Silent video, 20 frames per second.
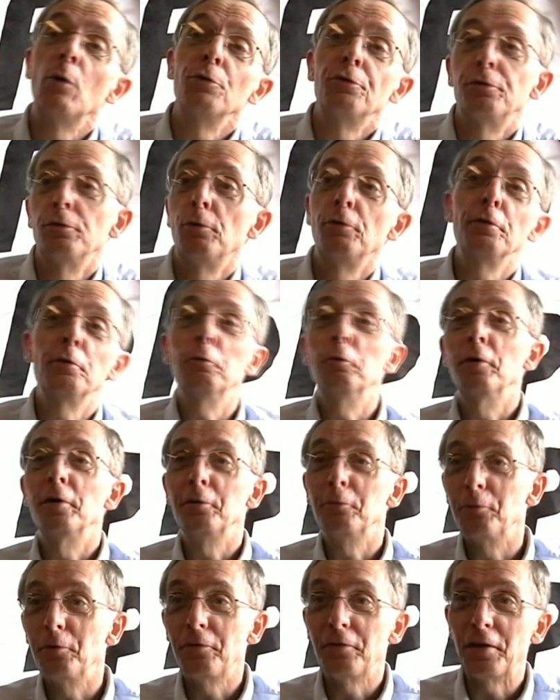I was the only
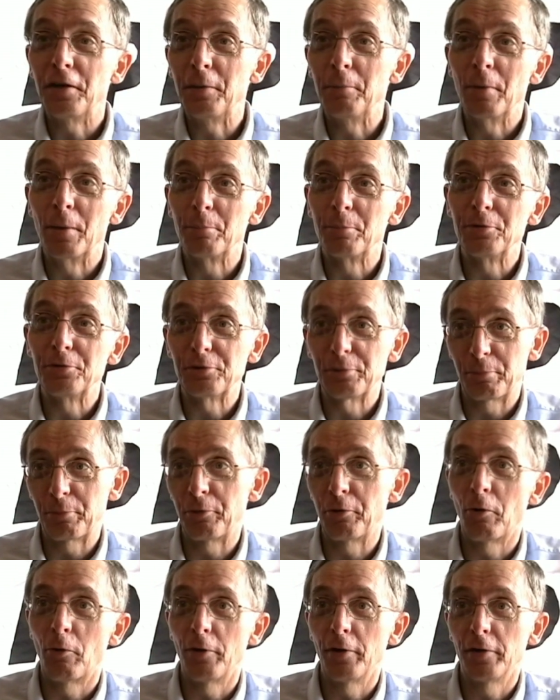one with any
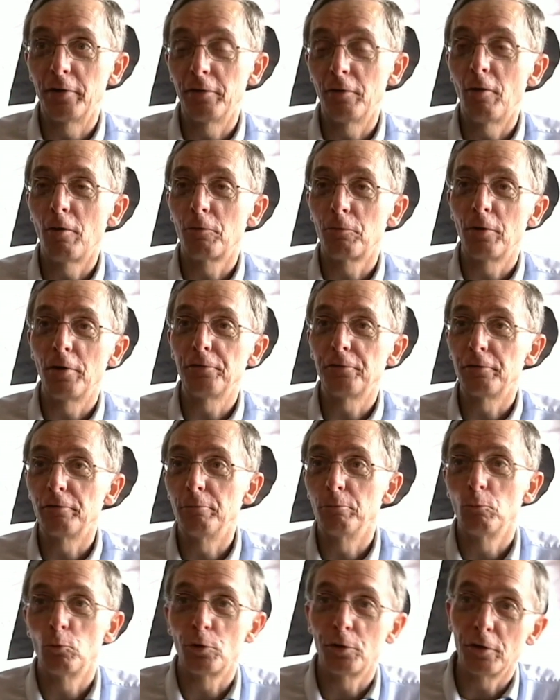membership growing, and all the
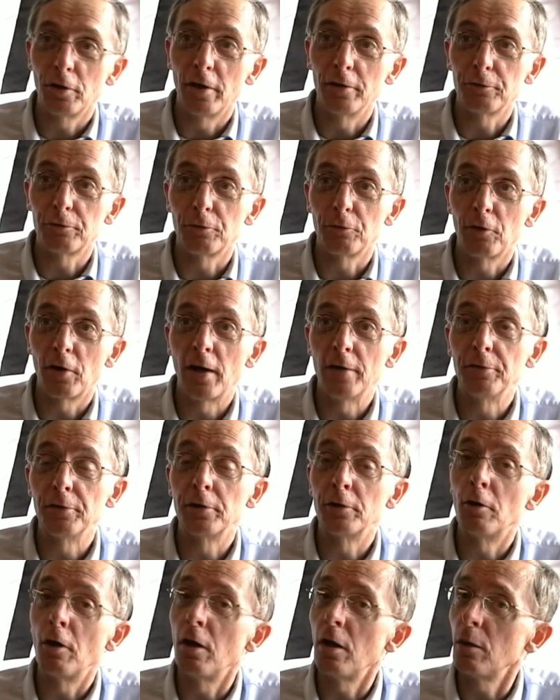rest of them were not
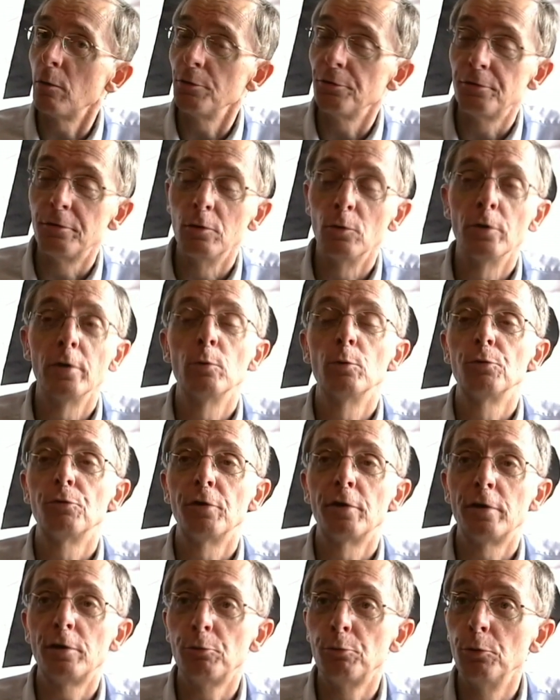surviving, and all I was doing
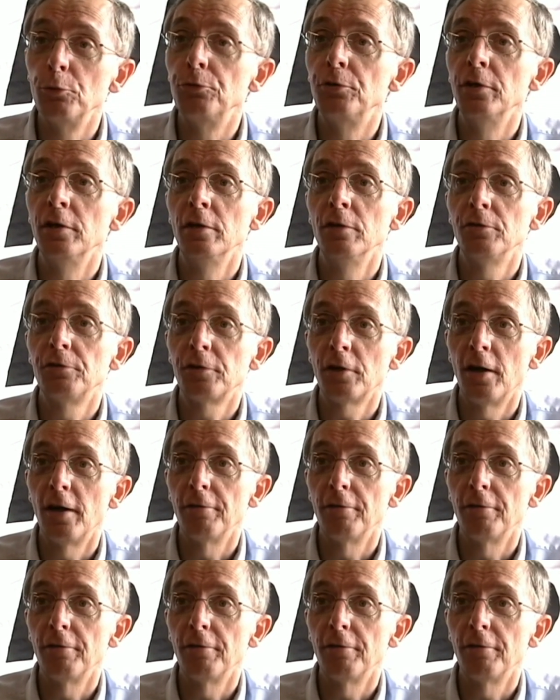was very routine